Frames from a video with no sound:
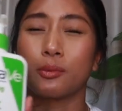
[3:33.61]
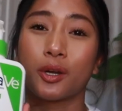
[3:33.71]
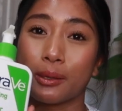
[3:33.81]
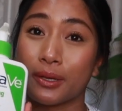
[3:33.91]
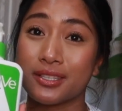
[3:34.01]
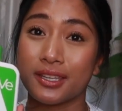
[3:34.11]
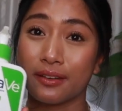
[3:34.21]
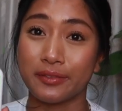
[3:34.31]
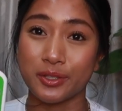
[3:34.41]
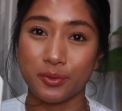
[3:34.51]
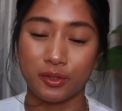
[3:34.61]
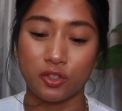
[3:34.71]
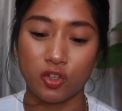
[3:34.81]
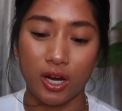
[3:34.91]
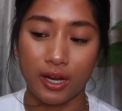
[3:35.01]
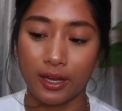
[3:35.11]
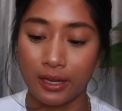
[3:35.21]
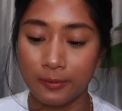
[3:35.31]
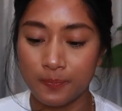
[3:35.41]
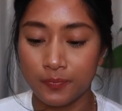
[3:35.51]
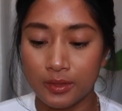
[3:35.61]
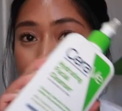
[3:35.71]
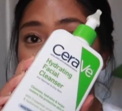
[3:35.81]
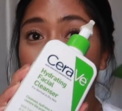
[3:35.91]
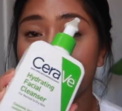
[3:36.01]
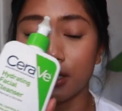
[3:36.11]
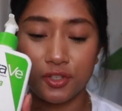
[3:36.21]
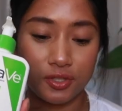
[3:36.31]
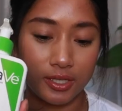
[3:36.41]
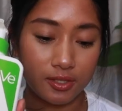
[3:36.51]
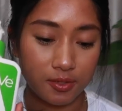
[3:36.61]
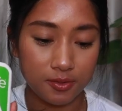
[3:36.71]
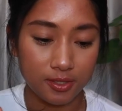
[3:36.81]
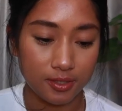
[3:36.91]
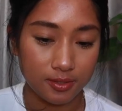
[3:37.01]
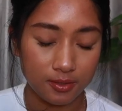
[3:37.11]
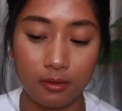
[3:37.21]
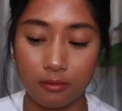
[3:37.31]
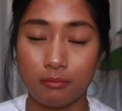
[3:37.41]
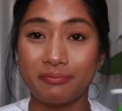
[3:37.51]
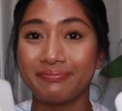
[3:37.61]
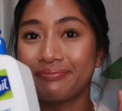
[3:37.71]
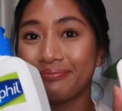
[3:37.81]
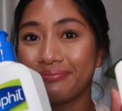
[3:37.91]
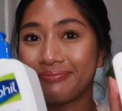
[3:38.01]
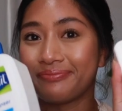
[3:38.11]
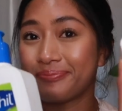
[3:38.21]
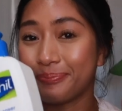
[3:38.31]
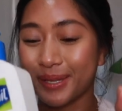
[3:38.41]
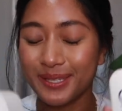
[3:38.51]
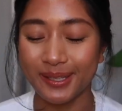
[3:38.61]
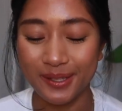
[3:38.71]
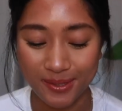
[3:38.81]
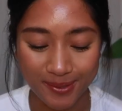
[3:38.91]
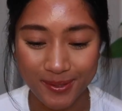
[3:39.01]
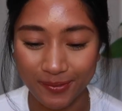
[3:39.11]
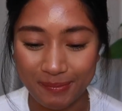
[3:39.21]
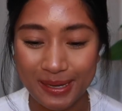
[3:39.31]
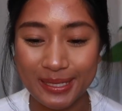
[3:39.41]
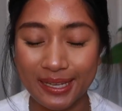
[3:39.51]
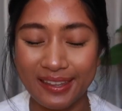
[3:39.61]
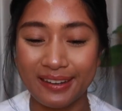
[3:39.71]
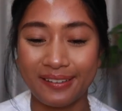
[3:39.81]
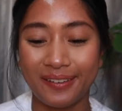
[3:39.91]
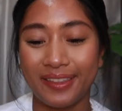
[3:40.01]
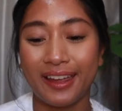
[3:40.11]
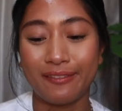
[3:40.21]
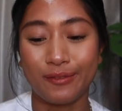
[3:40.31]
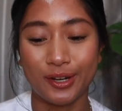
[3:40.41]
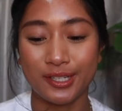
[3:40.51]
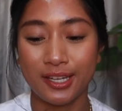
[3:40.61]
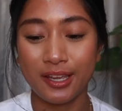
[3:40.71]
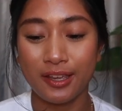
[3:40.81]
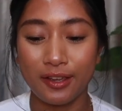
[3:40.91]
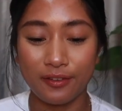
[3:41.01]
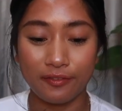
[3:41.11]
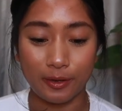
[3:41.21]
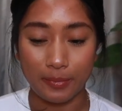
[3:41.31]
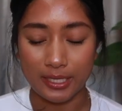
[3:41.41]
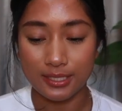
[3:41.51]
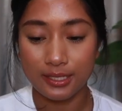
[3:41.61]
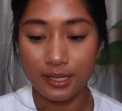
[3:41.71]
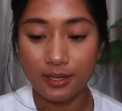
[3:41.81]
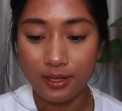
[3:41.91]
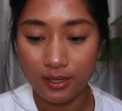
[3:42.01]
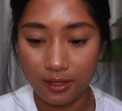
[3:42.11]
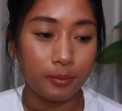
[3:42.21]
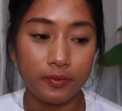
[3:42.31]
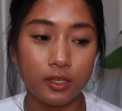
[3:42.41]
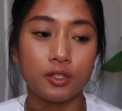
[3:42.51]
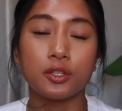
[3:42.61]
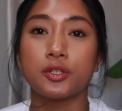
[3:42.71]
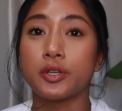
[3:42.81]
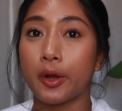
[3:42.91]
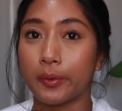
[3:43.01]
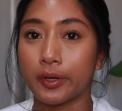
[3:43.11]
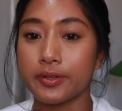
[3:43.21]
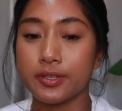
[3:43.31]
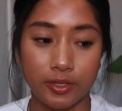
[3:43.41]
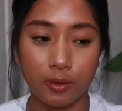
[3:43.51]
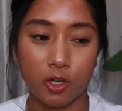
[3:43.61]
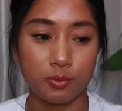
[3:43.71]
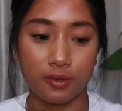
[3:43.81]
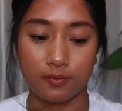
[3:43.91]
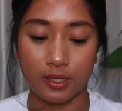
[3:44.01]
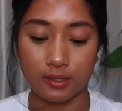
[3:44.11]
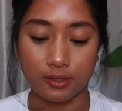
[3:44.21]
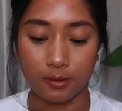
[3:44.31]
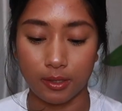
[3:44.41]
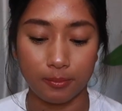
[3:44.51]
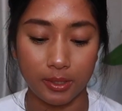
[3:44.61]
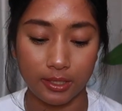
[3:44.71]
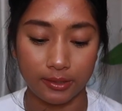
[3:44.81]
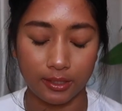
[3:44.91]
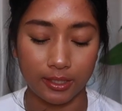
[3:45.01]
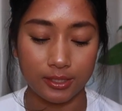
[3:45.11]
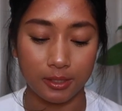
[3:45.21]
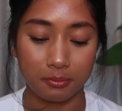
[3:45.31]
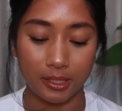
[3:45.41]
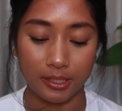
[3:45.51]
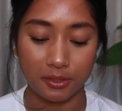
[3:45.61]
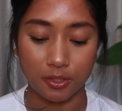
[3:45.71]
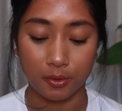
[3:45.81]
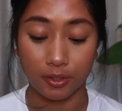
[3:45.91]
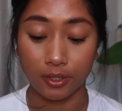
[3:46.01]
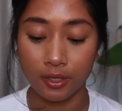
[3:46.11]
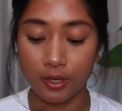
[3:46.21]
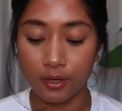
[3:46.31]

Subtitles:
in the morning my skin feels really dry, and I just like to use this. Best cleansers for my skin, or that have worked for my skin. Moving on to toners. After I wash my face, I immediately like to apply a toner.